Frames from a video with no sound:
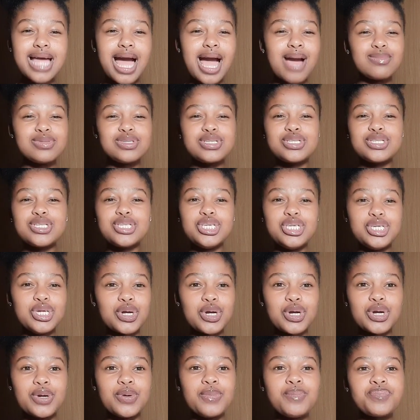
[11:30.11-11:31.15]
I'm just
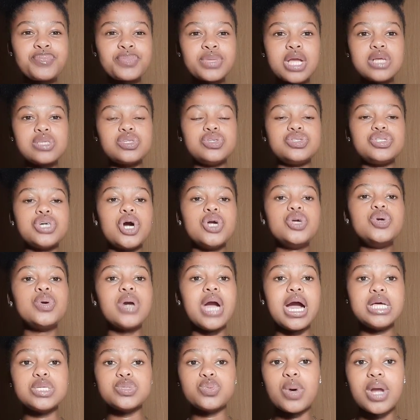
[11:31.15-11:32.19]
here to tell you
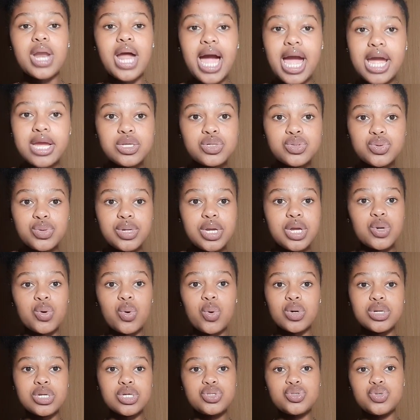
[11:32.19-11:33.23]
guys what I do in
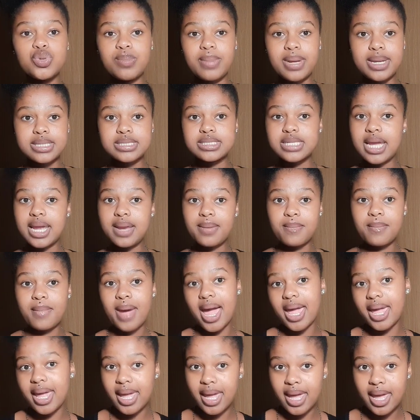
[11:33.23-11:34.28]
order to maintain my
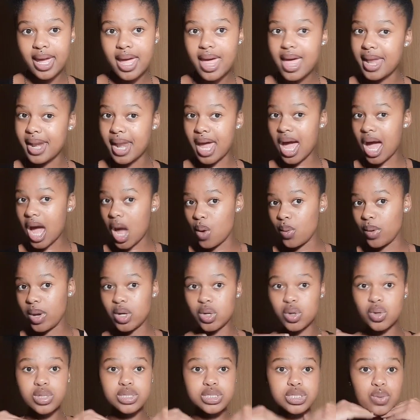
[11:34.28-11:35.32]
hair and how it
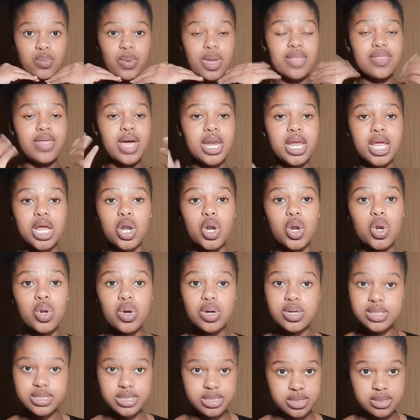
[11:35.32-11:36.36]
looks the way that it
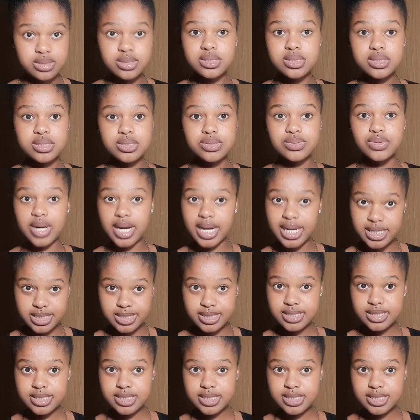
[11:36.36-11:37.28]
looks, right?